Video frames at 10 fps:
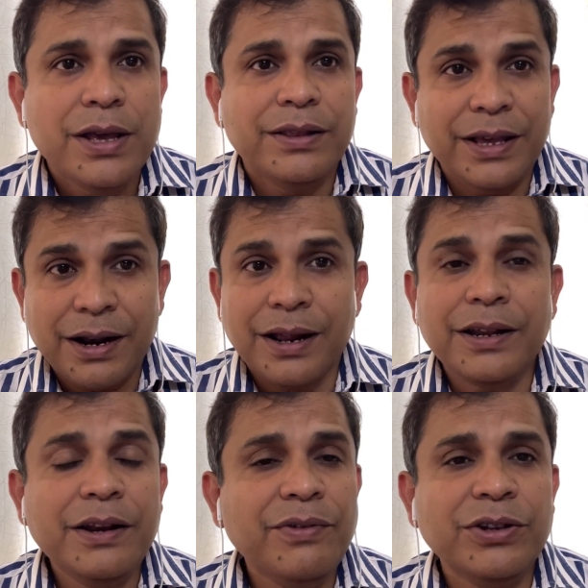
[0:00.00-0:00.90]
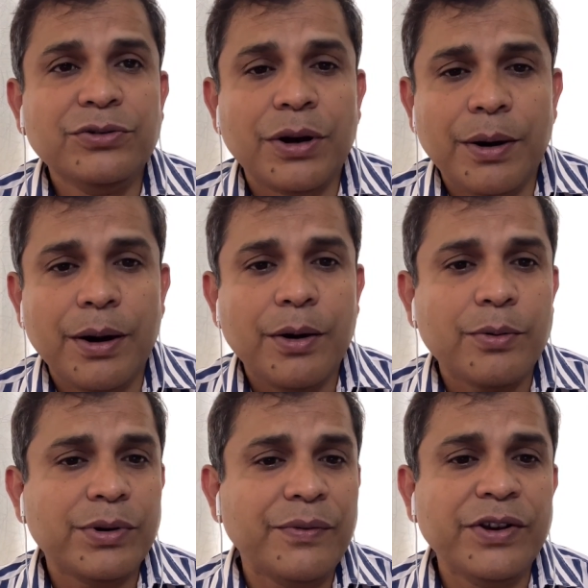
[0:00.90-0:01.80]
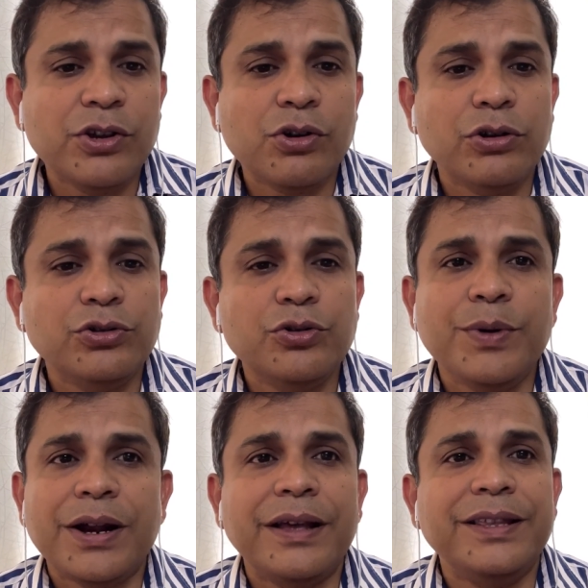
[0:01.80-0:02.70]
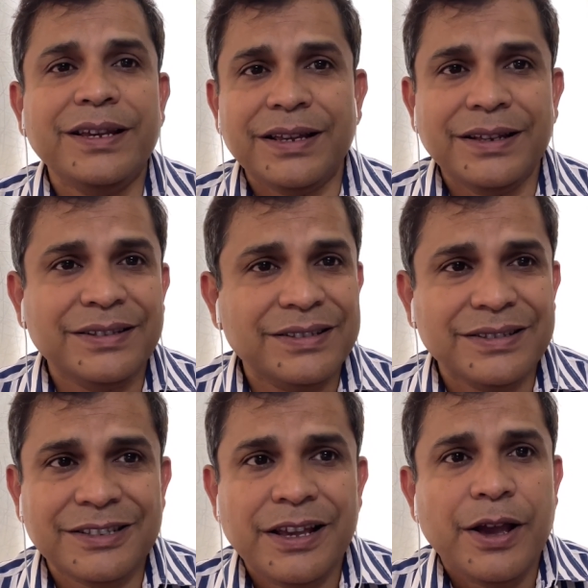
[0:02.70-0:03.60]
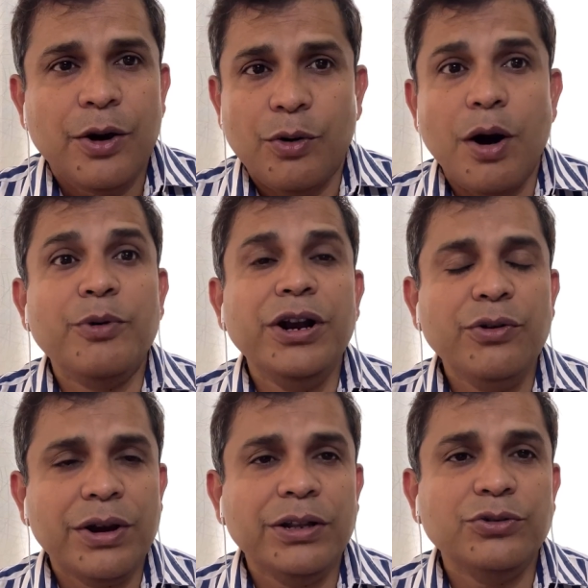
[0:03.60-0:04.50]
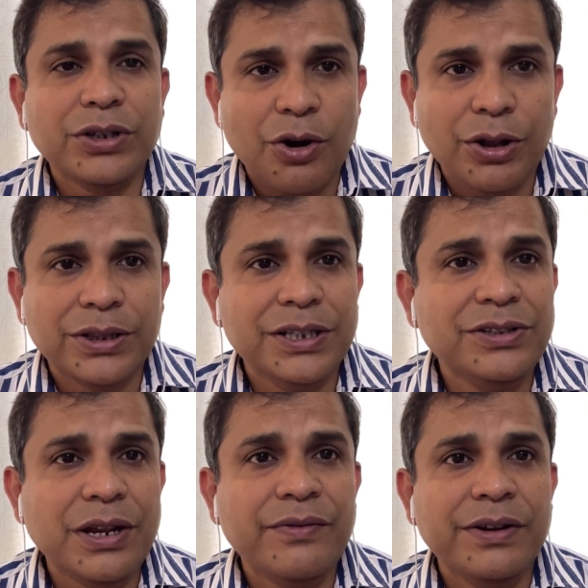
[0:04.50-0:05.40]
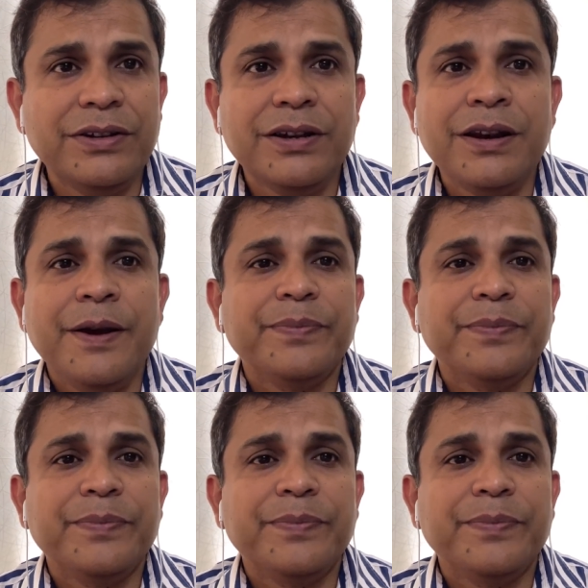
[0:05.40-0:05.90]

There are other different definition also, but I think it's commonly we are using all these definition,